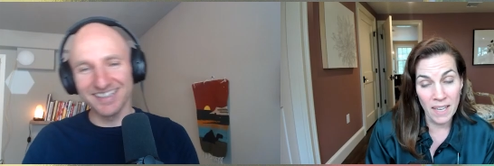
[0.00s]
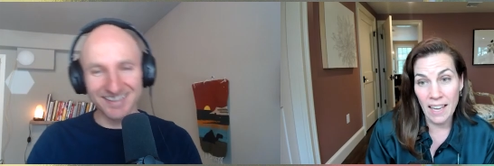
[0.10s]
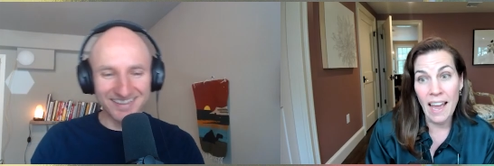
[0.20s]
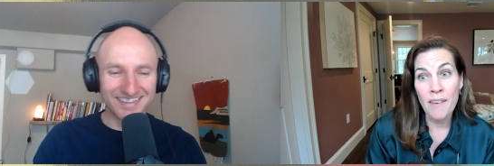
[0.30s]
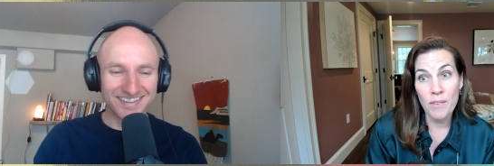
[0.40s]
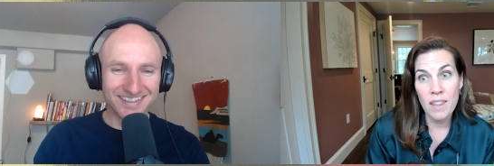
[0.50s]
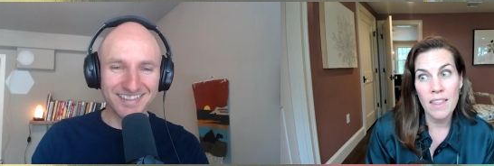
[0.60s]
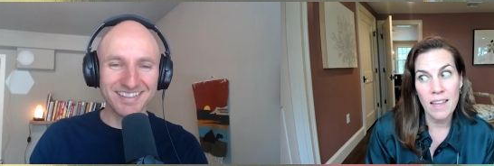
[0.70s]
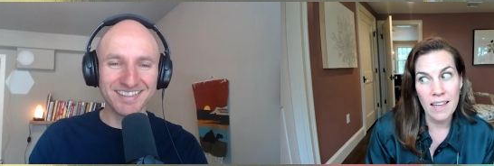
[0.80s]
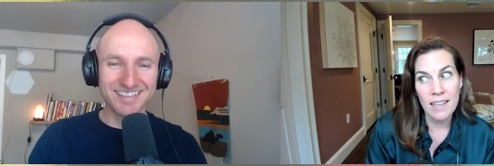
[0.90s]
Speaker 1: yeah.
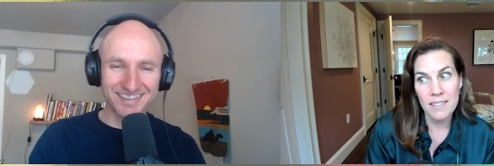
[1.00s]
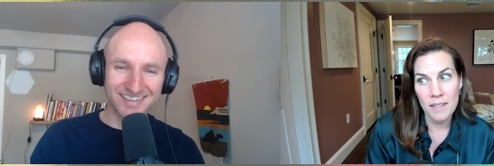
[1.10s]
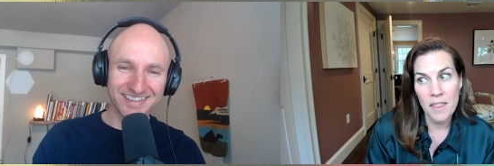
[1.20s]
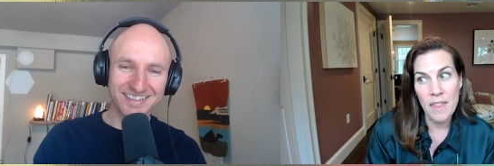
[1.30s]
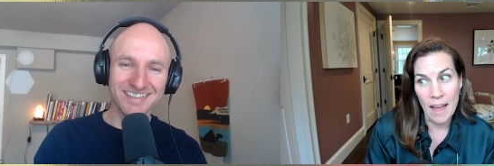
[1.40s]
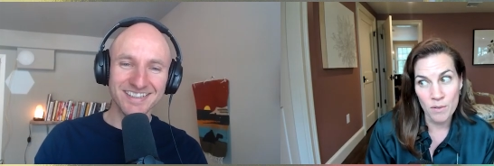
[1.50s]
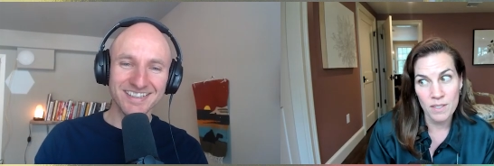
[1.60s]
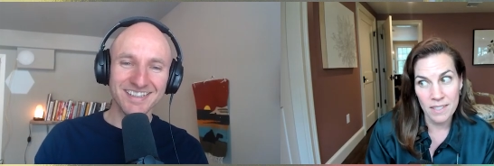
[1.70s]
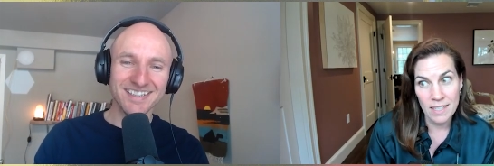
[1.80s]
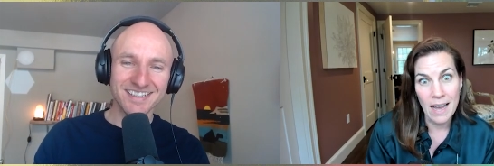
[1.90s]
everything is a
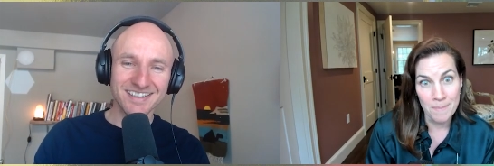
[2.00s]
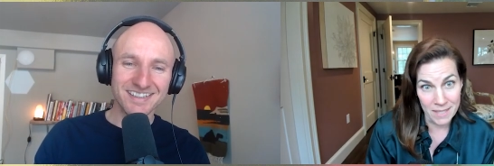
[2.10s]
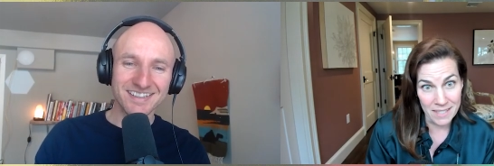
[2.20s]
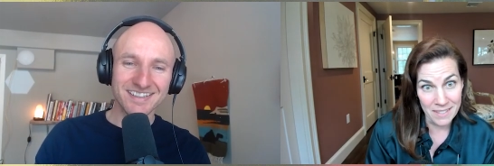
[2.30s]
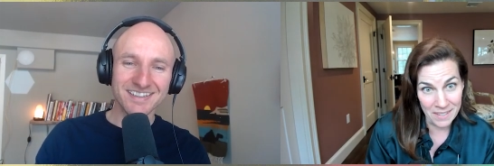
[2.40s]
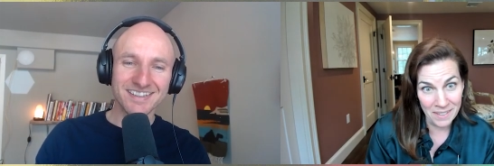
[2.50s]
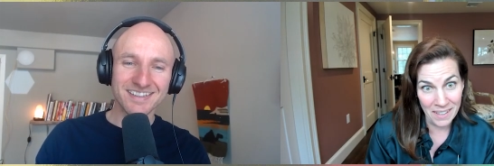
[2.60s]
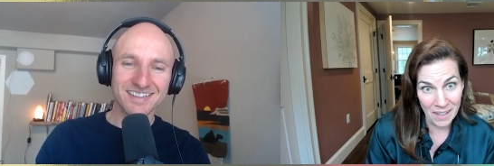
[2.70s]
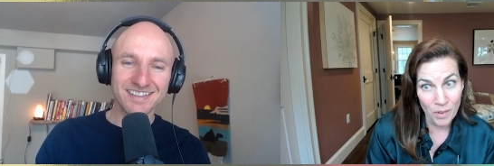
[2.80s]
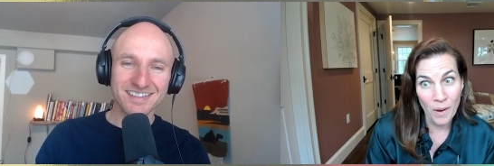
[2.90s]
thousand times easier
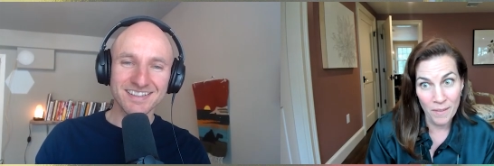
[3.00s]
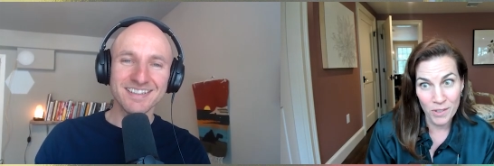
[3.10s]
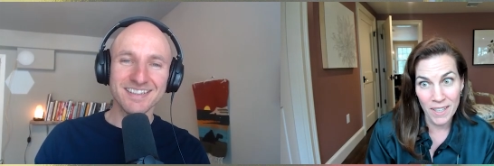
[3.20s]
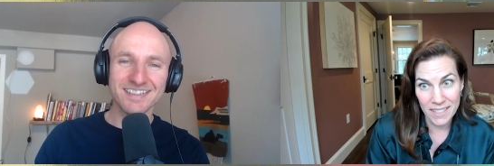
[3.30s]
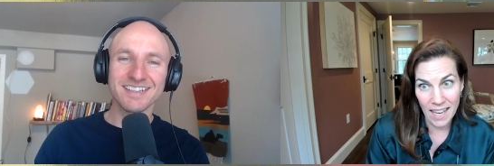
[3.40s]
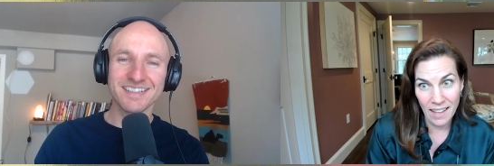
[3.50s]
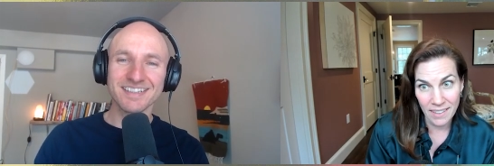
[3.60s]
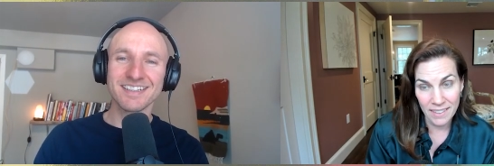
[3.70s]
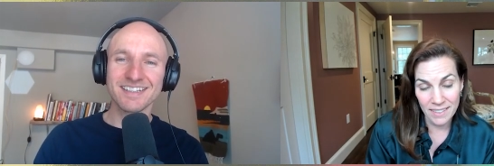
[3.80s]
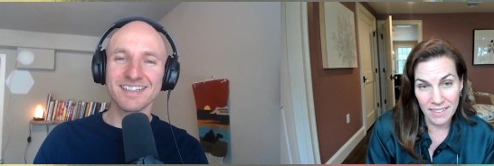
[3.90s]
if you have great
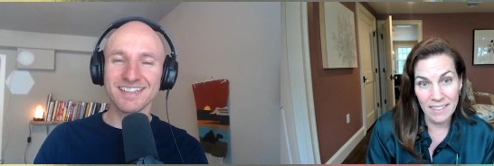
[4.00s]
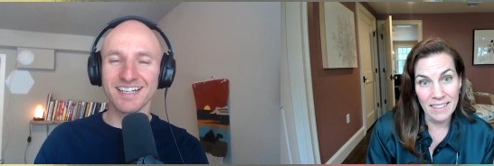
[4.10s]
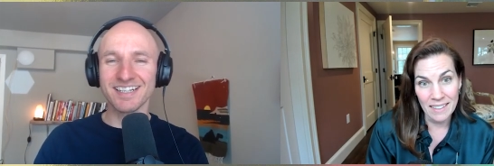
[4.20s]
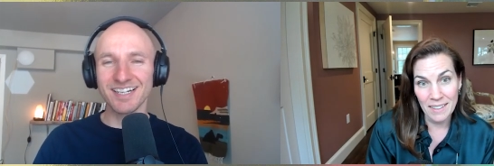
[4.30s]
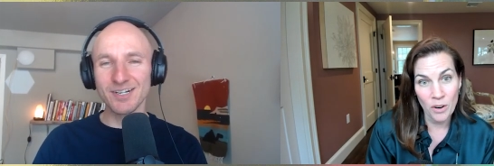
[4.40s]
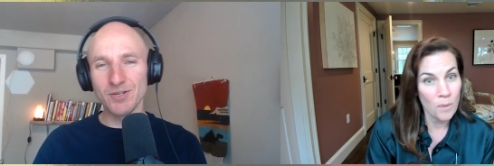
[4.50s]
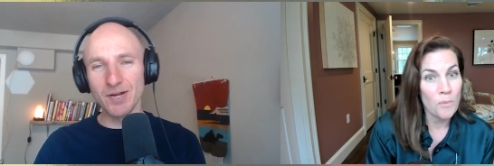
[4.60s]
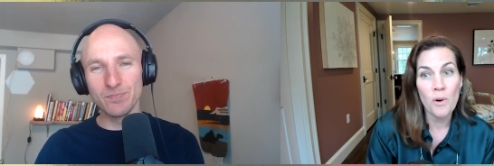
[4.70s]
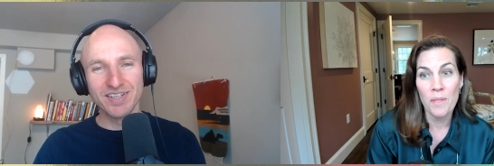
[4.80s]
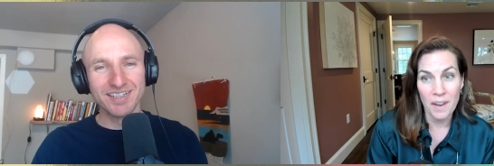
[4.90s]
talent. Yeah, yeah, or
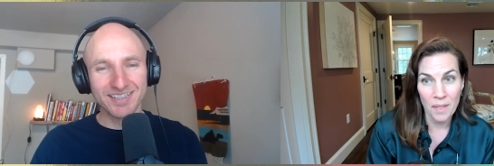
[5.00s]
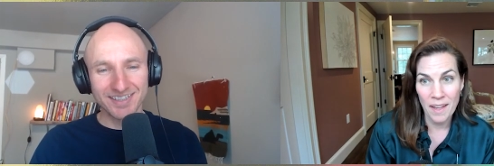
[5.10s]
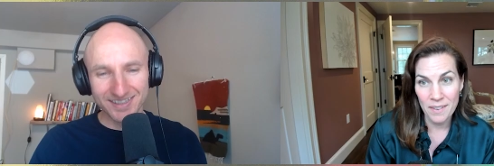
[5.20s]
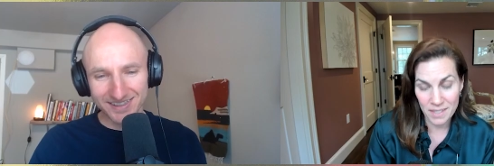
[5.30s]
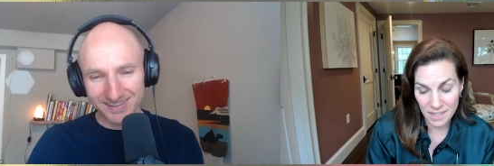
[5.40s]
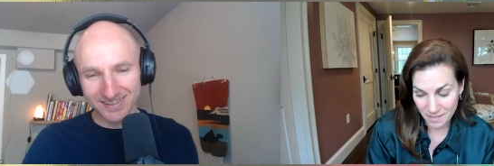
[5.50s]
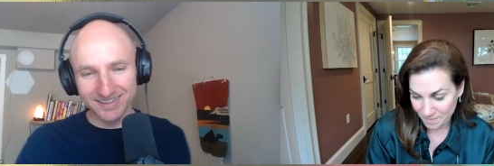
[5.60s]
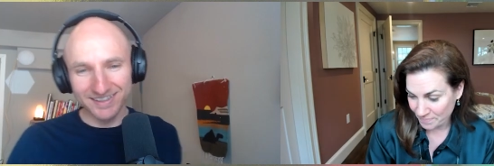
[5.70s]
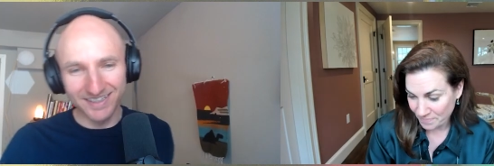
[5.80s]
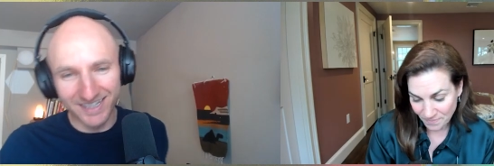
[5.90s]
more than a thousand.
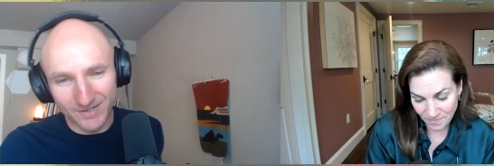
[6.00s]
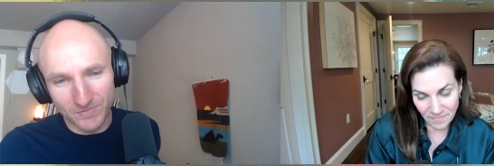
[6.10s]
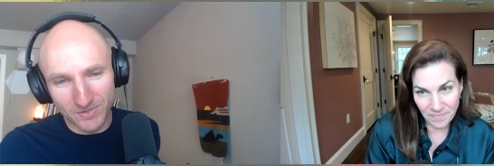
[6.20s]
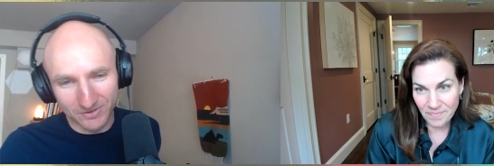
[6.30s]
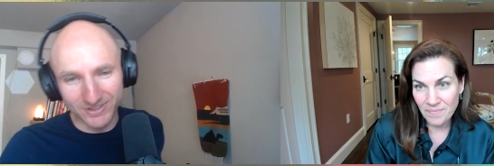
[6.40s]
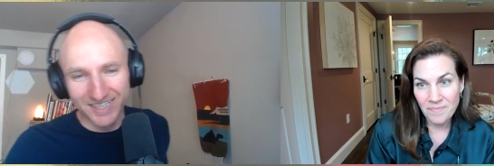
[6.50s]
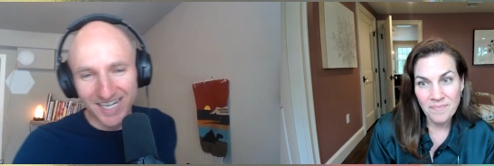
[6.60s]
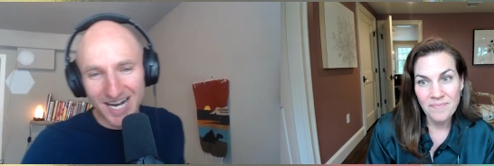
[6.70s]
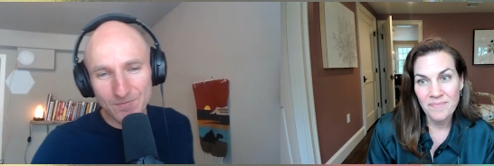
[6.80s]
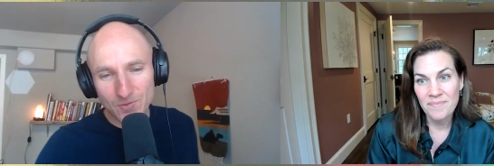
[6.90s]
Speaker 2: Uh, beautiful.
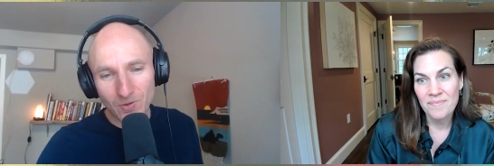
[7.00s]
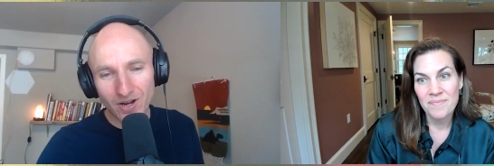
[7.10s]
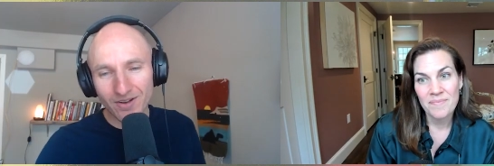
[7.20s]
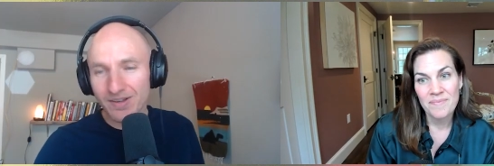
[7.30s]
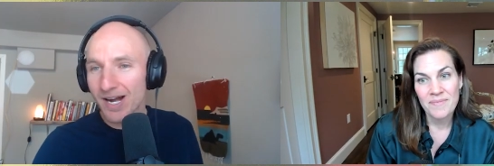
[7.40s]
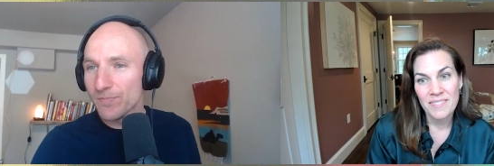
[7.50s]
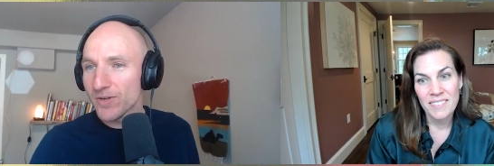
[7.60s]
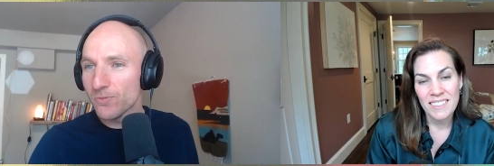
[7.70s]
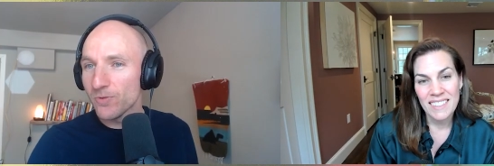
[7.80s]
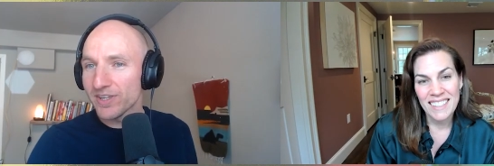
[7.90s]
Um, well,
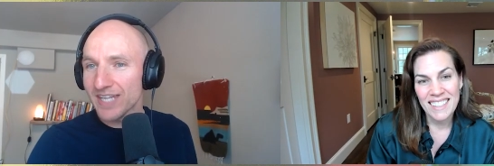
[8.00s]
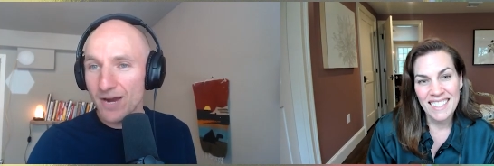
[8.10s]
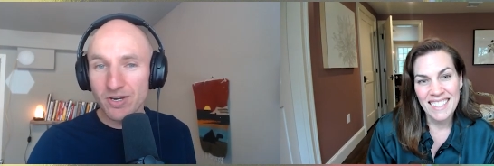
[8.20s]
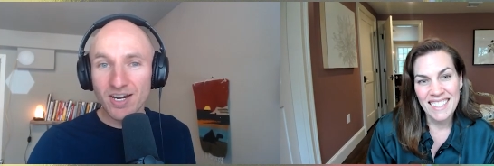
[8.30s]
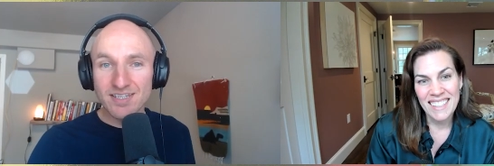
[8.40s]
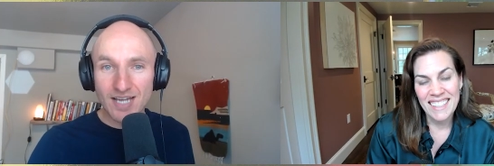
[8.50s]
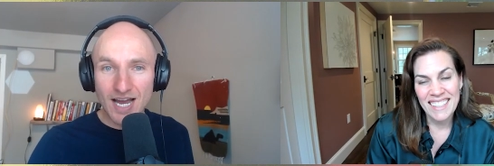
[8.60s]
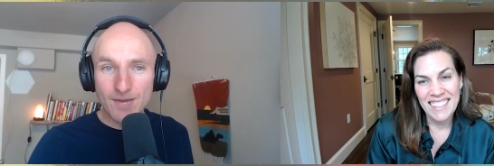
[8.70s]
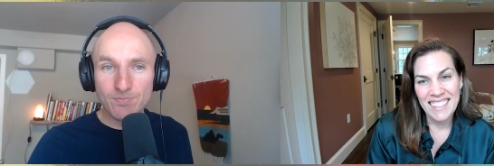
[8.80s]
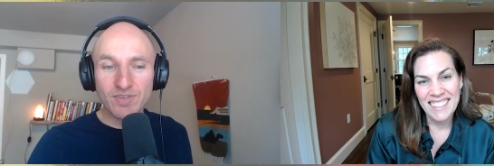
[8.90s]
um, with that, we are at
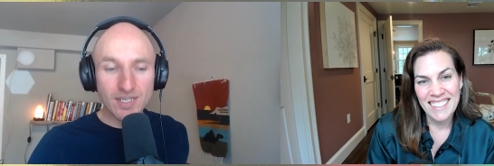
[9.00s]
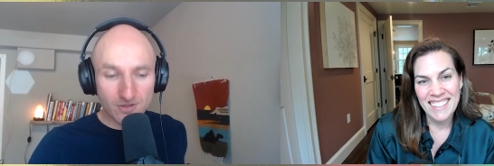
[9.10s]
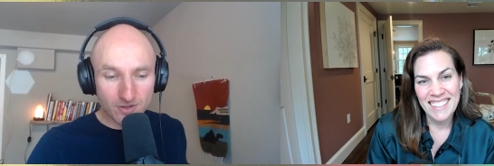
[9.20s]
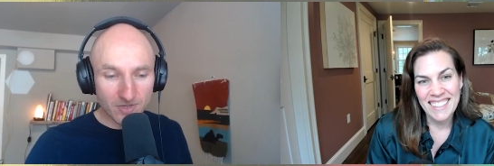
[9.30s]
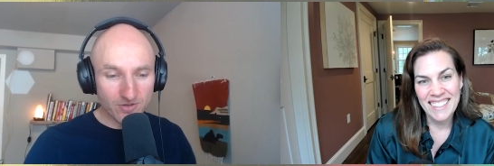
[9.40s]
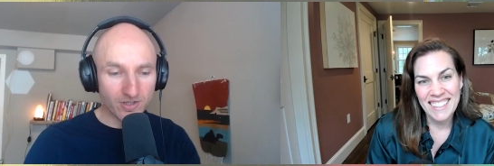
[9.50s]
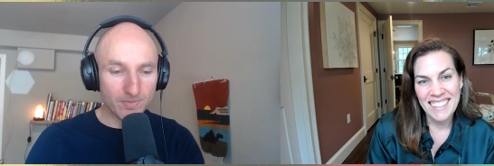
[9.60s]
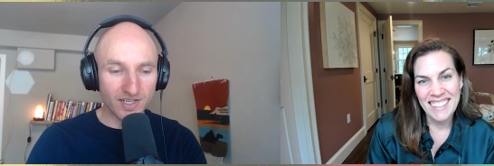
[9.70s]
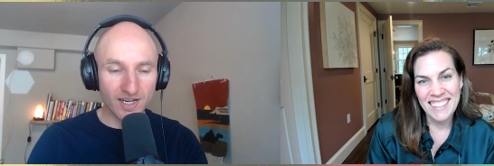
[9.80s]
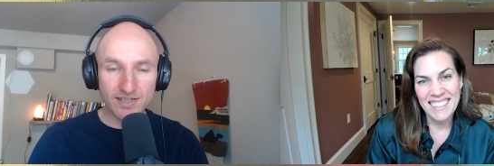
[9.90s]
time. Thank you so much for
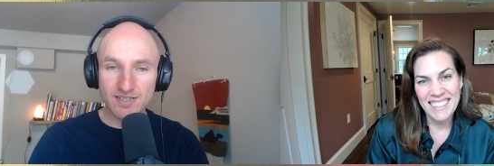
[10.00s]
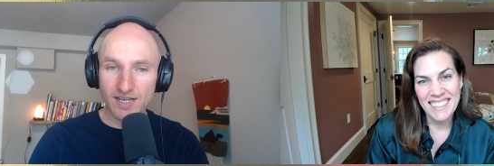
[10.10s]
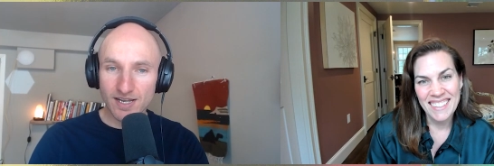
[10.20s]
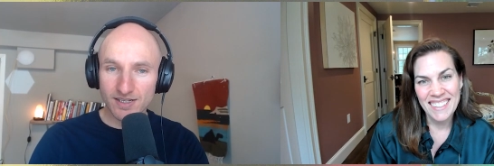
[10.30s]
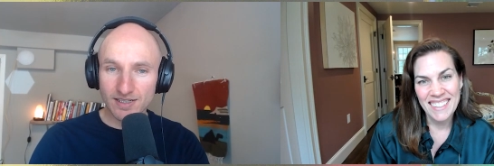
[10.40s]
coming on today,